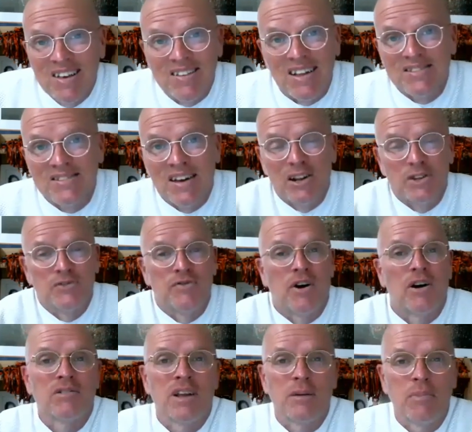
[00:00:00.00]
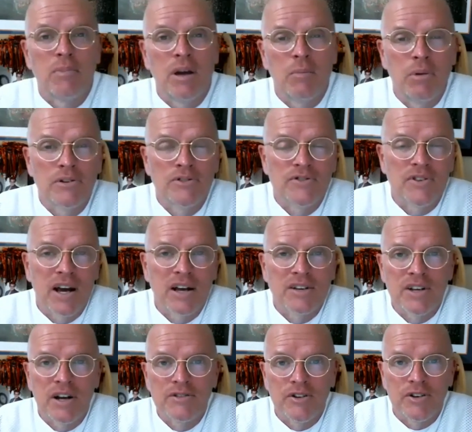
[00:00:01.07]
That's not his fault. He he puts the
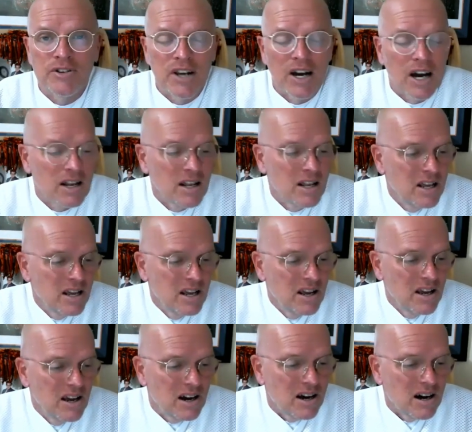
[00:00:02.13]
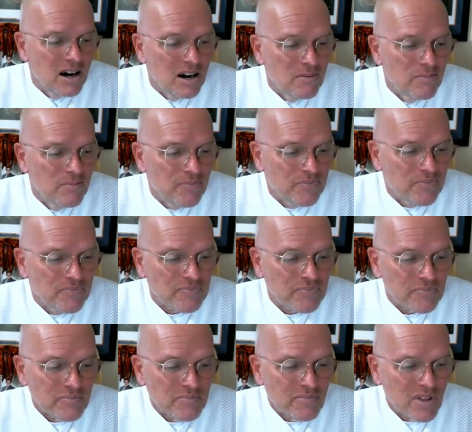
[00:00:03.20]
guys out there he's got. Um,
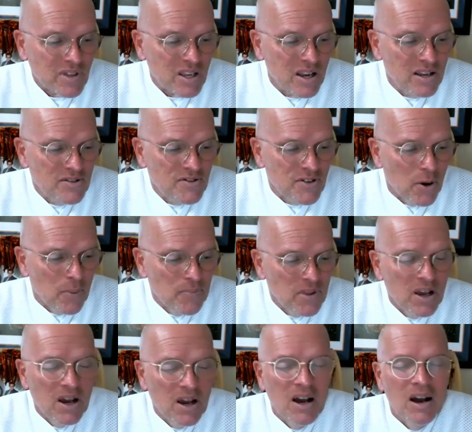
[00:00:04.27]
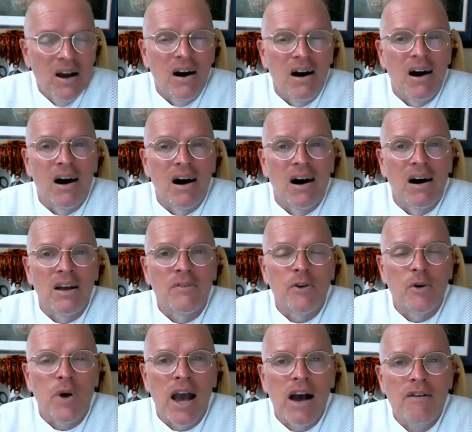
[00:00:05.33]
so uh,
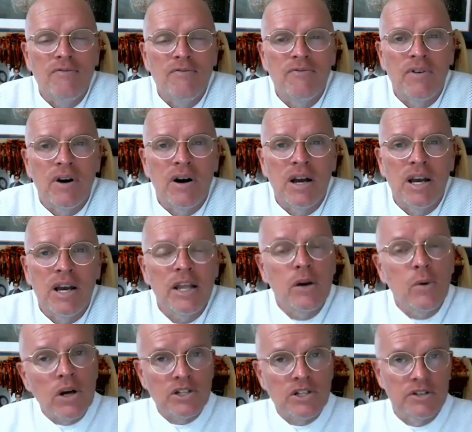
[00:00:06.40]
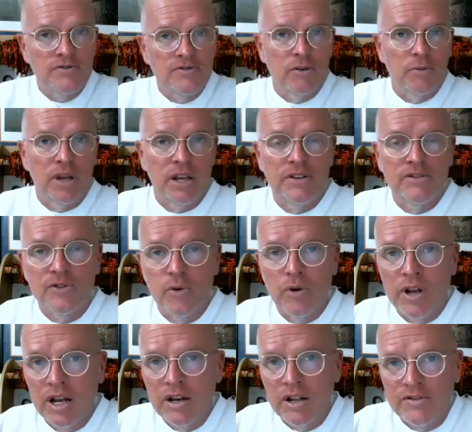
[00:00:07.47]
if you have uh, any questions for me, any
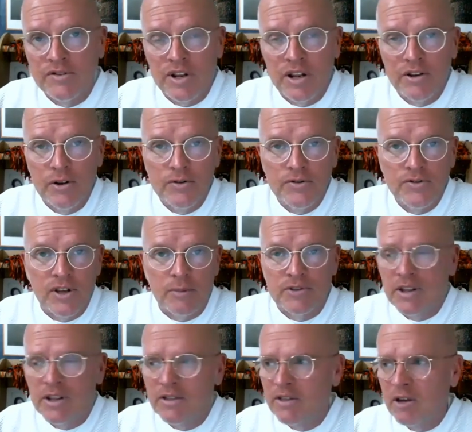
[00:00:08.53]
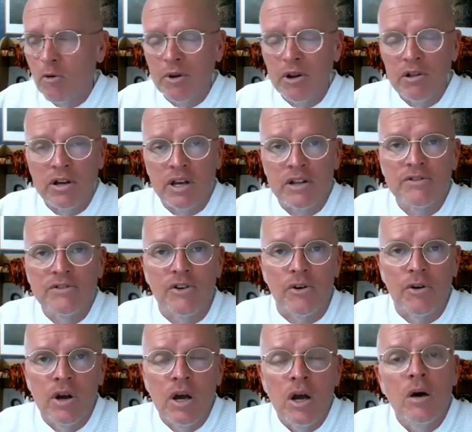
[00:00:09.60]
story ideas, any news tips, anything you want me to look
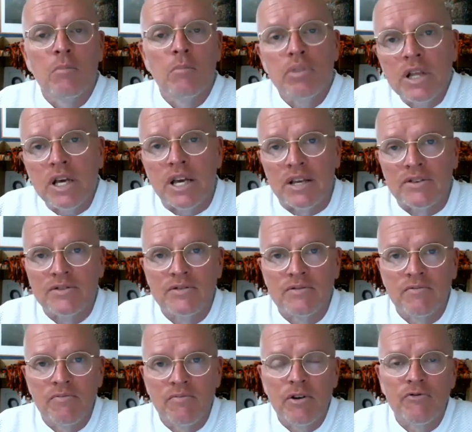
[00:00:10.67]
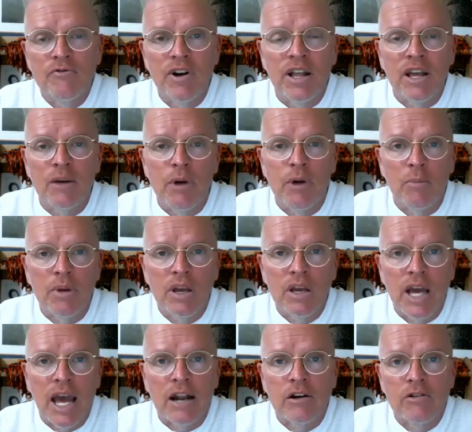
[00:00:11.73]
into, please feel free to email me
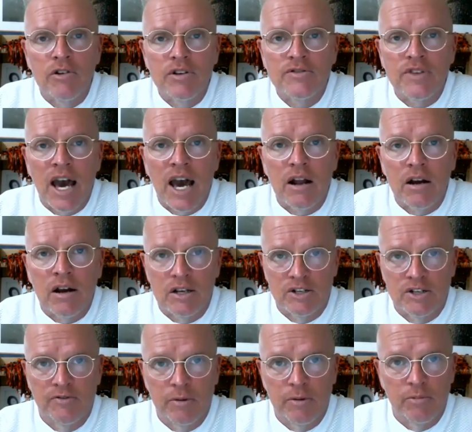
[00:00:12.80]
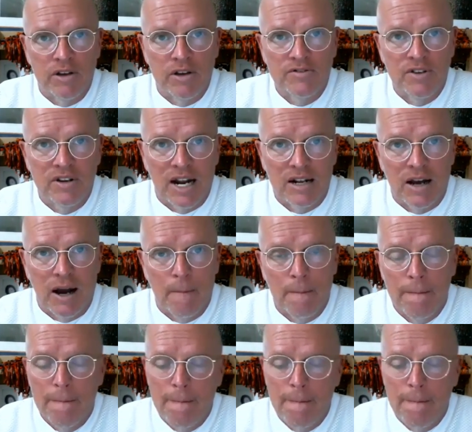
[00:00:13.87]
at chris at augustafreepress.com.